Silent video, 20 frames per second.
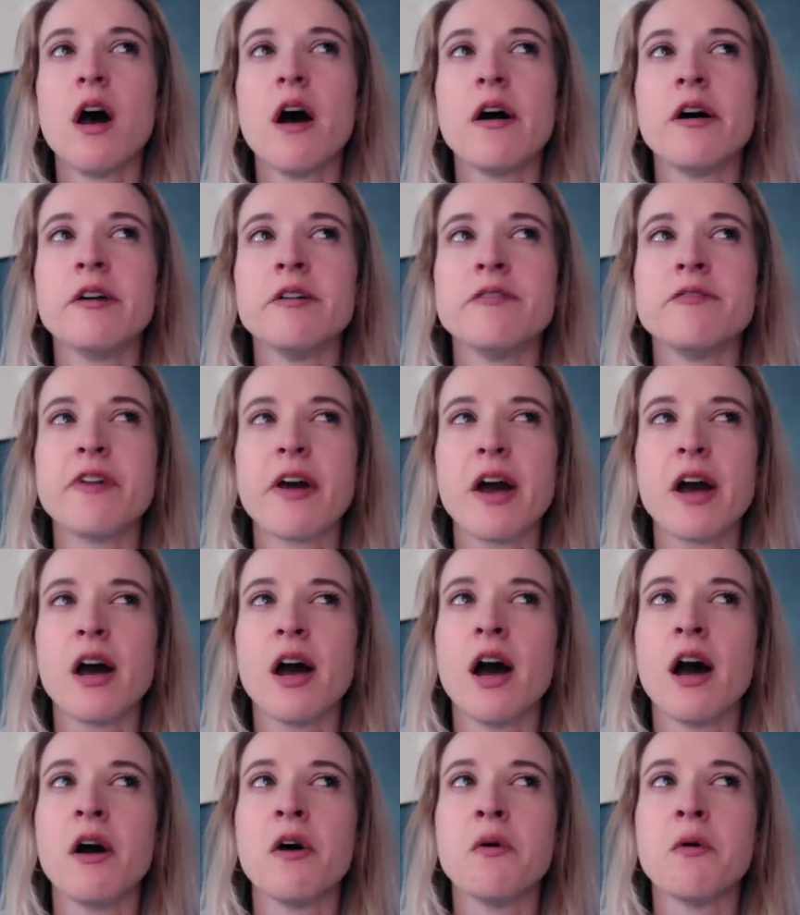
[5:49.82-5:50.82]
of
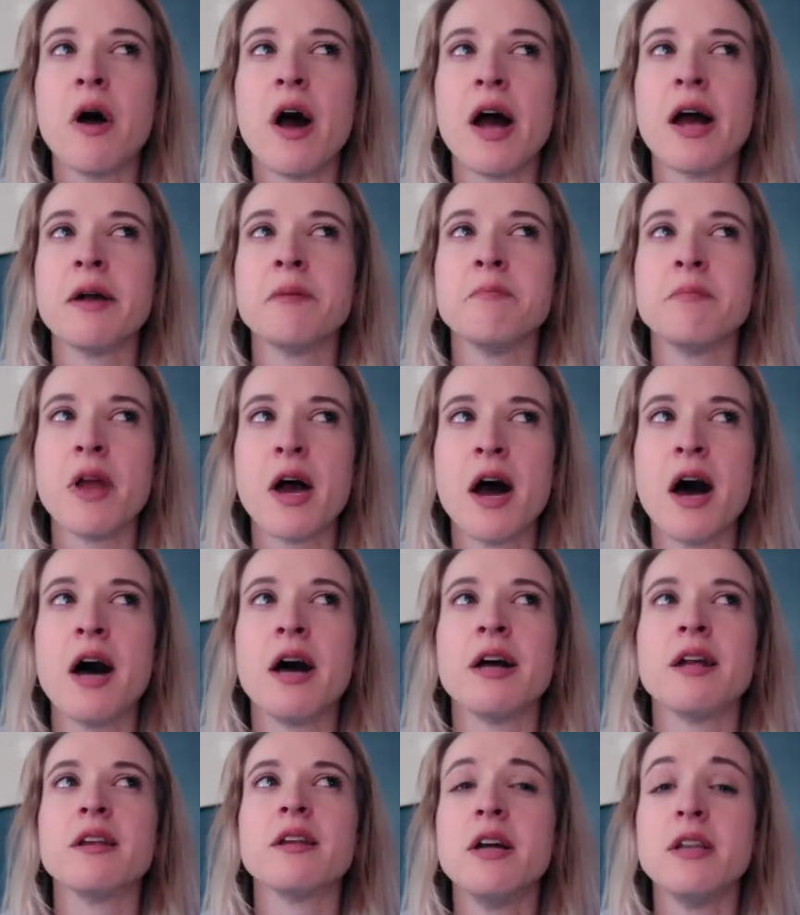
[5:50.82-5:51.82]
how I'm
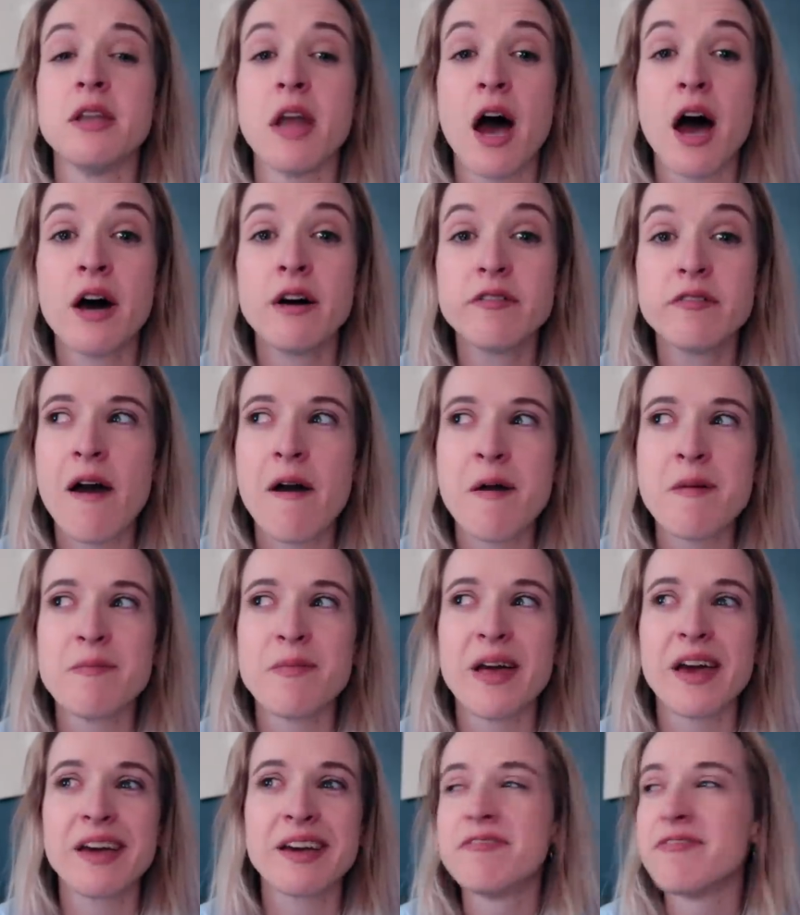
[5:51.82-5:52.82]
not enough. I'm
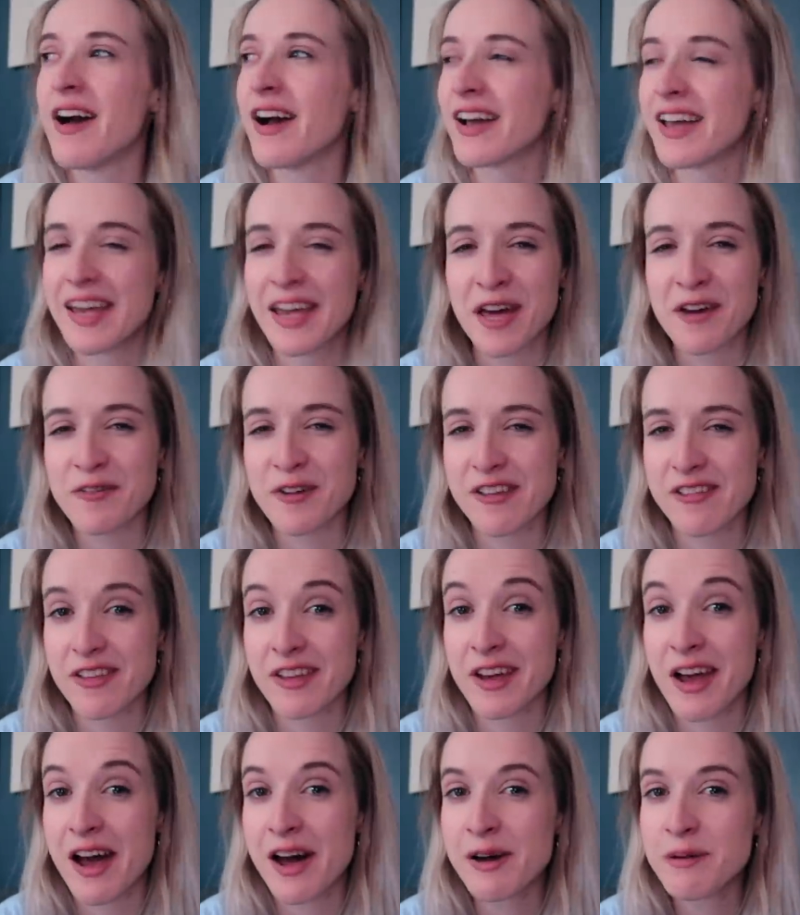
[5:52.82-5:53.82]
like fucking
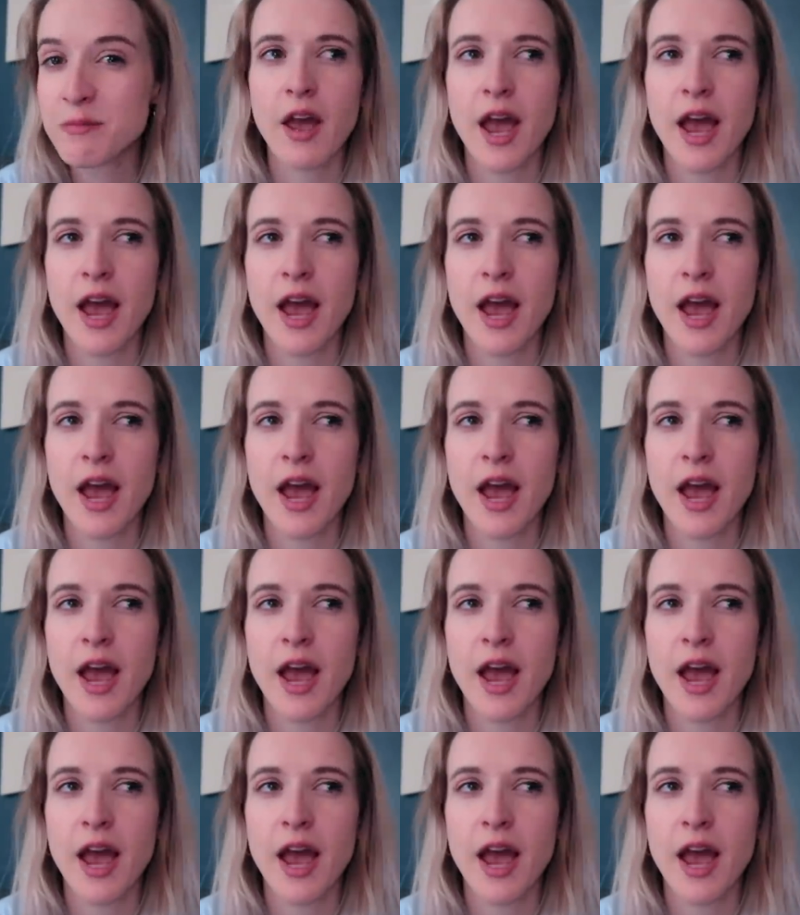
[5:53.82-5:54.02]
everything up.